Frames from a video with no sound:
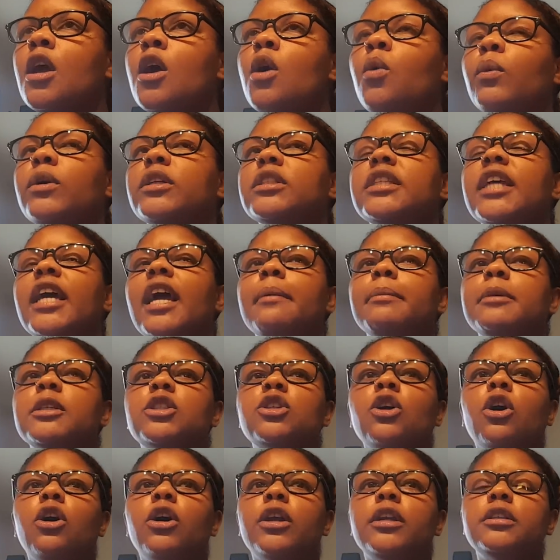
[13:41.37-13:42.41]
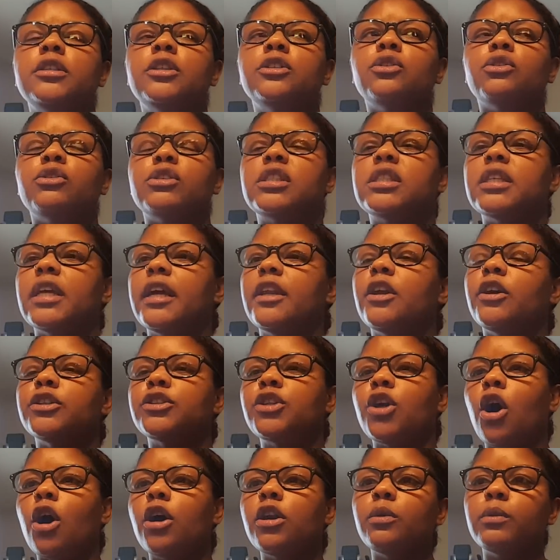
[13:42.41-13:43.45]
when Tammy said her
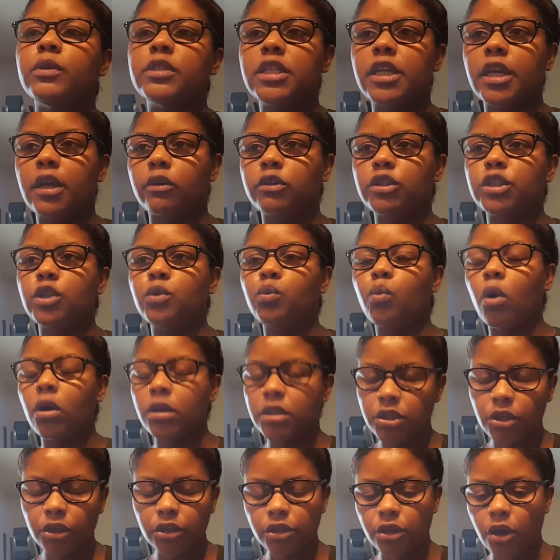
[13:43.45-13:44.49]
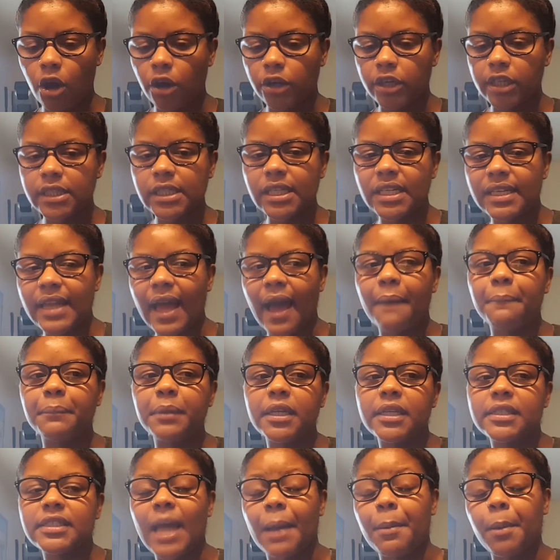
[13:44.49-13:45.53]
daughter was here and she wants her daughter to not
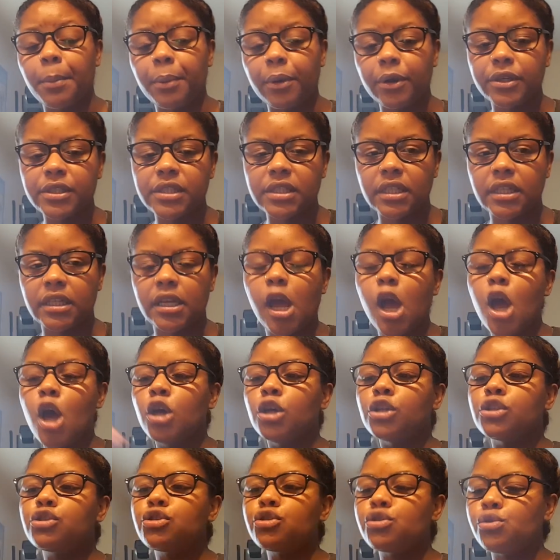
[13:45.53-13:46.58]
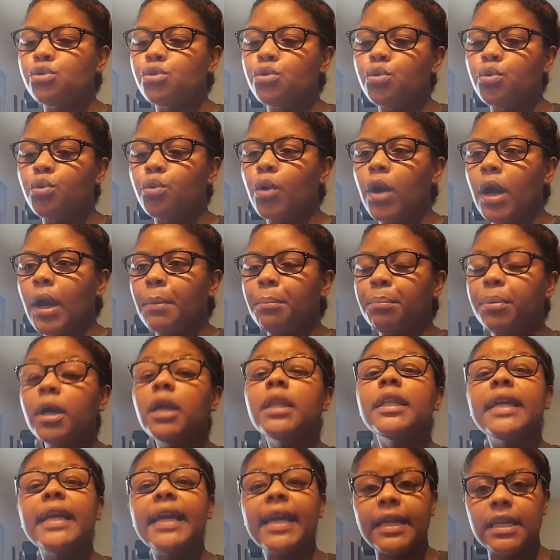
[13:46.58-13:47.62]
be the type of person to
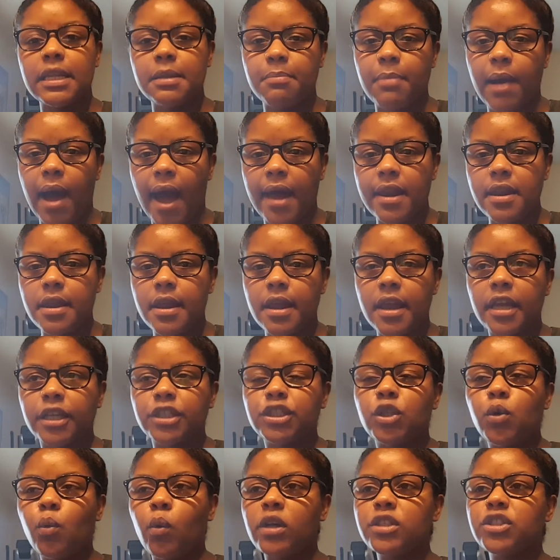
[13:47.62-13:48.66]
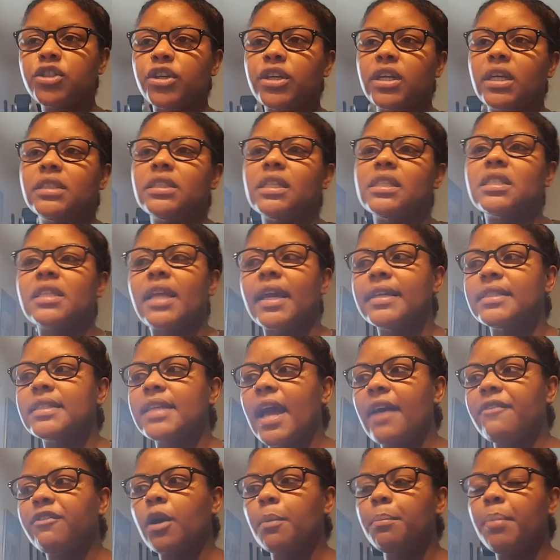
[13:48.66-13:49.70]
bully anybody. She wants her to understand, to
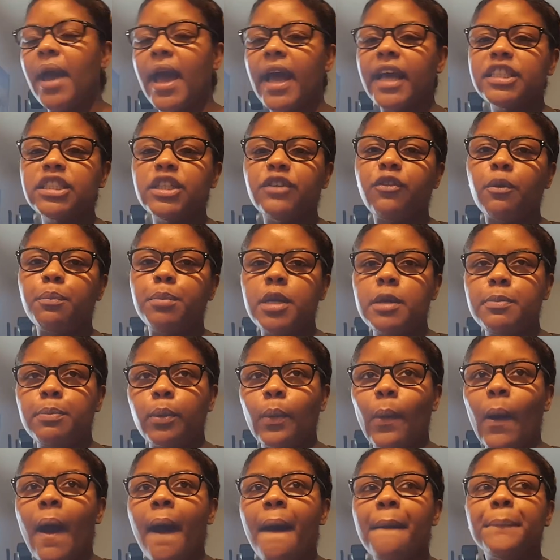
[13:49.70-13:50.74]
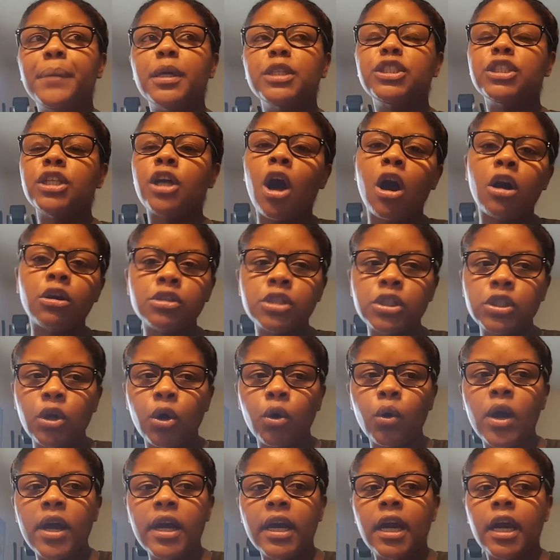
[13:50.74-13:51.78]
have compassion for people. But she
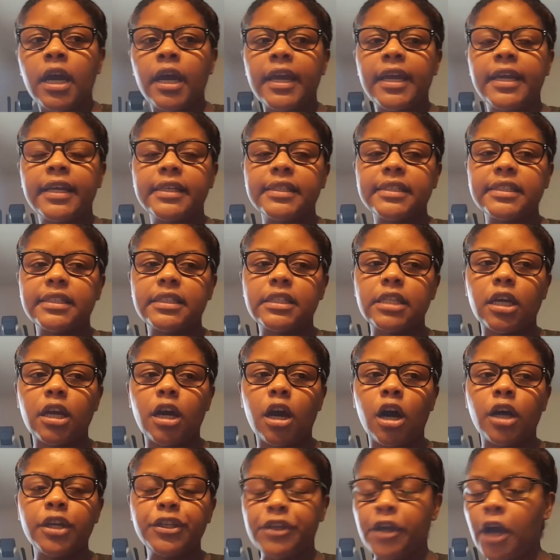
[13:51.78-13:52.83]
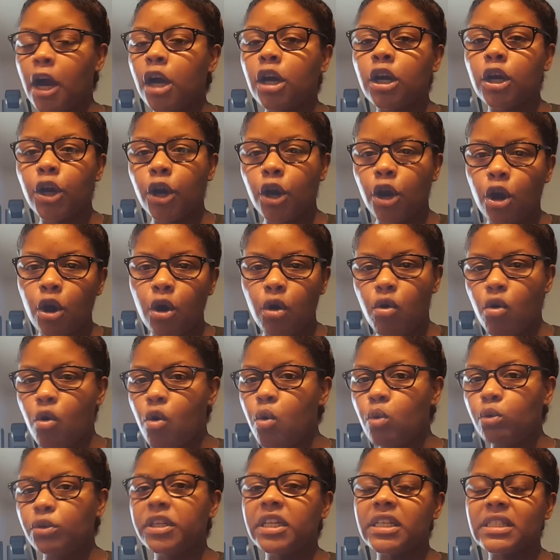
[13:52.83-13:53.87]
also is a young girl
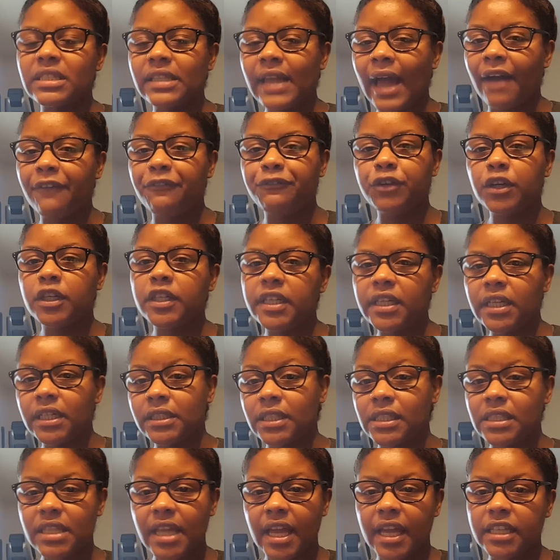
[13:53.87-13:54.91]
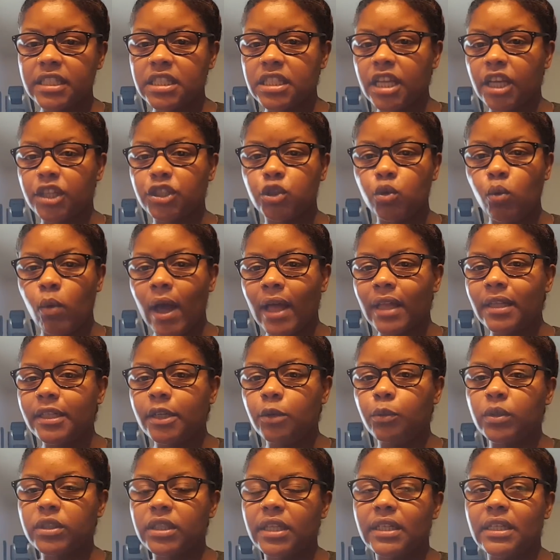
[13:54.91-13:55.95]
who does not fully understand sexuality
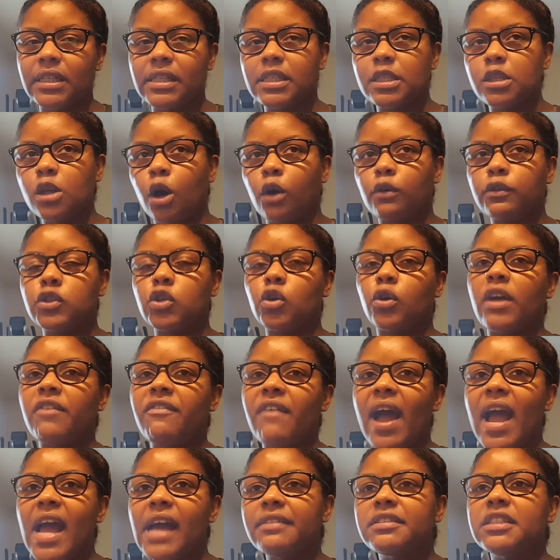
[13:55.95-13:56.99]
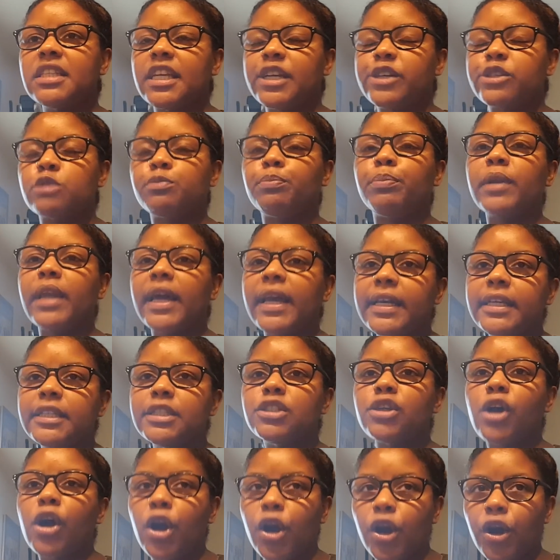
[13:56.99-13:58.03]
within itself. So if I have to explain
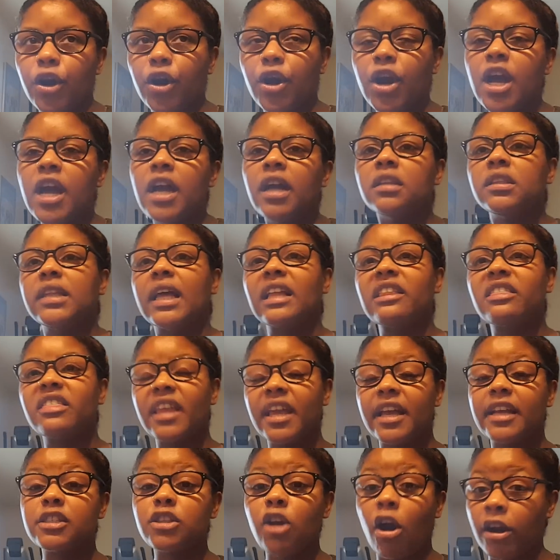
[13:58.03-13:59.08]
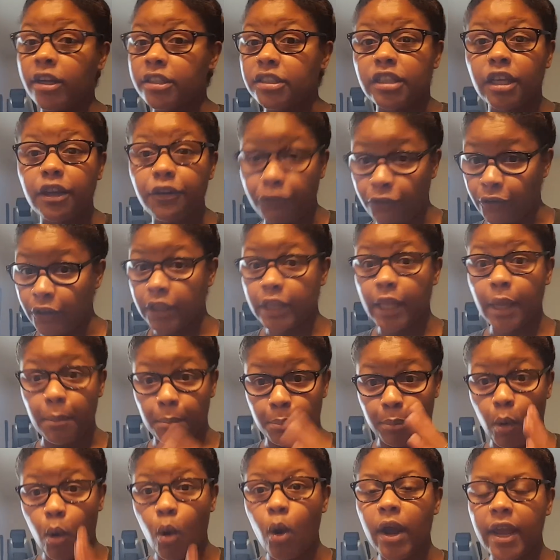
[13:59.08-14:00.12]
to her that things are different than
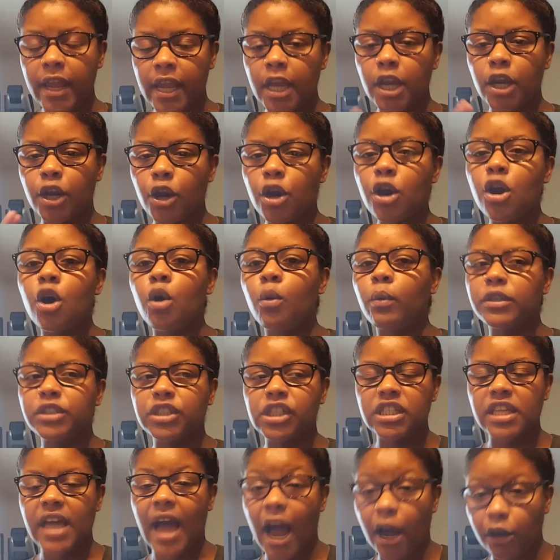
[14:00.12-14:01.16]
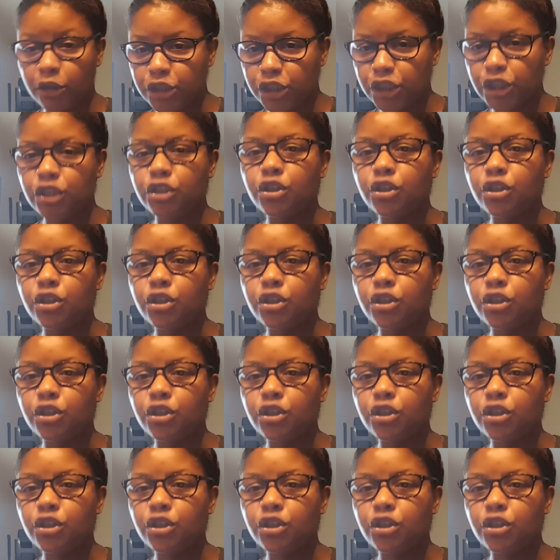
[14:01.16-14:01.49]
boy and girl, which is how she